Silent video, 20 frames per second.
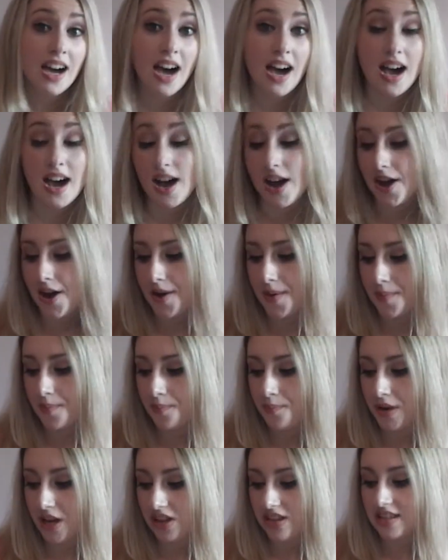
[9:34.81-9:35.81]

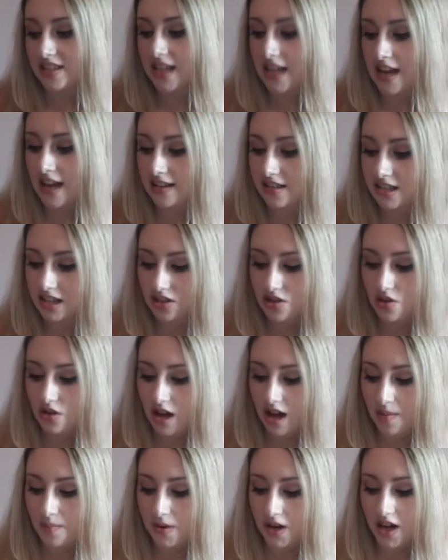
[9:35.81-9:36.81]
But the Say Yes to
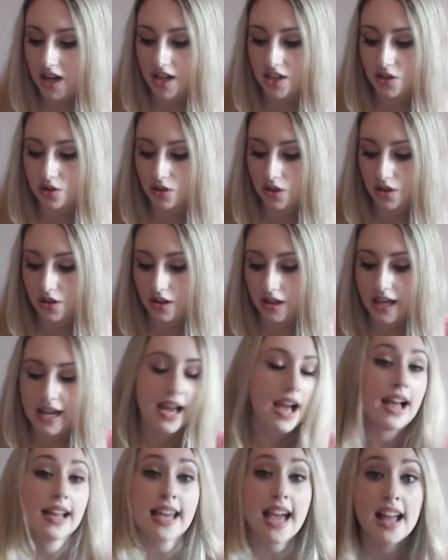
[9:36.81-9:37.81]
Cucumber, you literally,
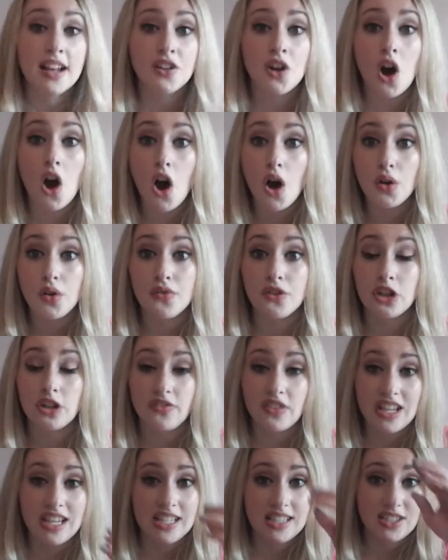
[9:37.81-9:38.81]
again, all over your
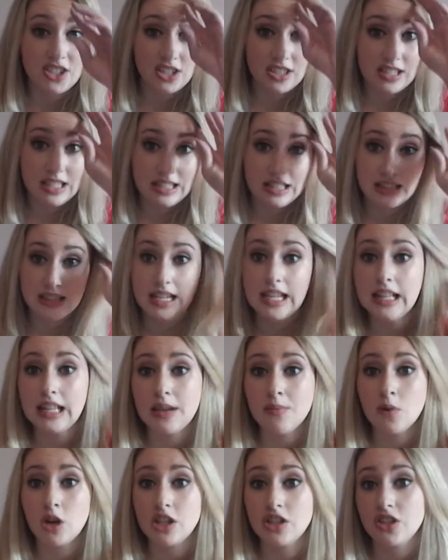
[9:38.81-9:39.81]
face just as a
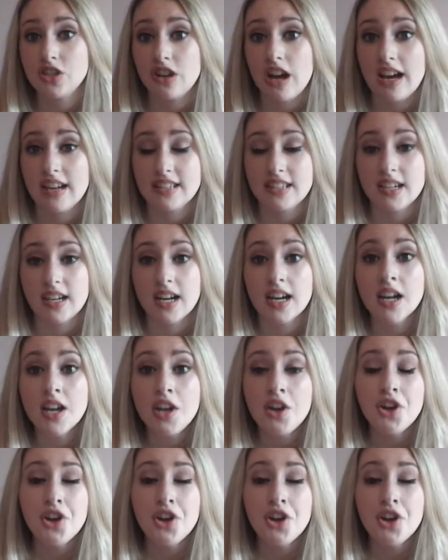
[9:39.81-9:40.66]
daily moisturizer.